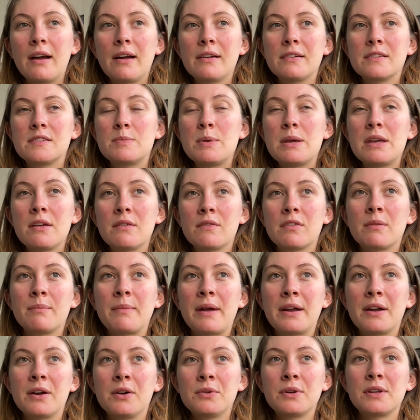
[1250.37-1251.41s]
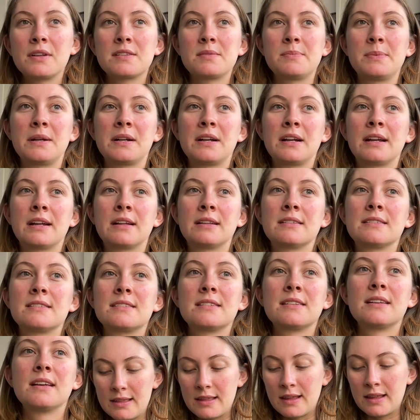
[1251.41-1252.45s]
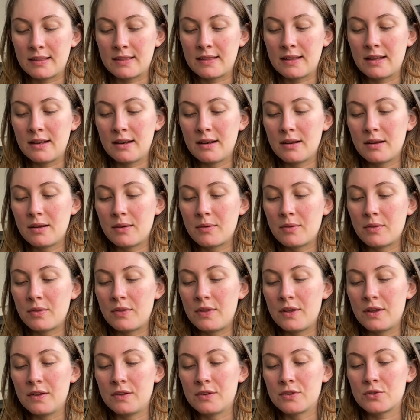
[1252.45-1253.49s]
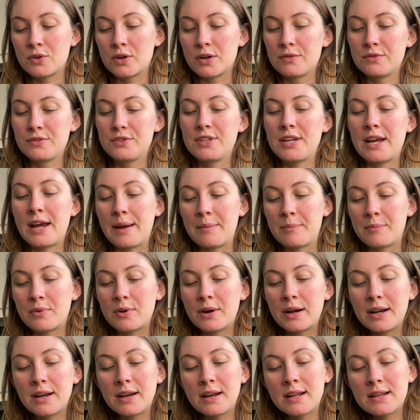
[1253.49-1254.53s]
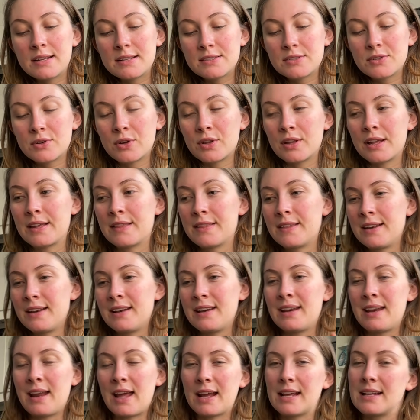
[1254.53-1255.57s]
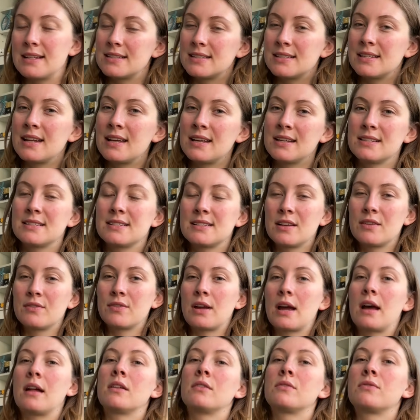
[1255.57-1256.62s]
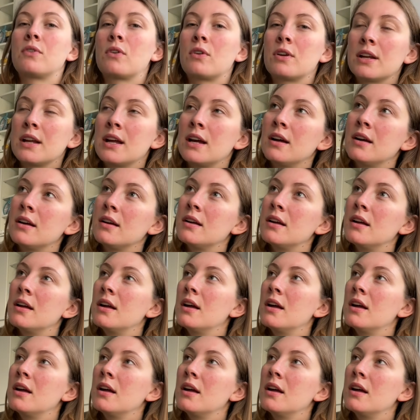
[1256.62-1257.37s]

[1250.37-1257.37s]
speaking from my own experience, I think that the sort of temperateness or like the niceness of California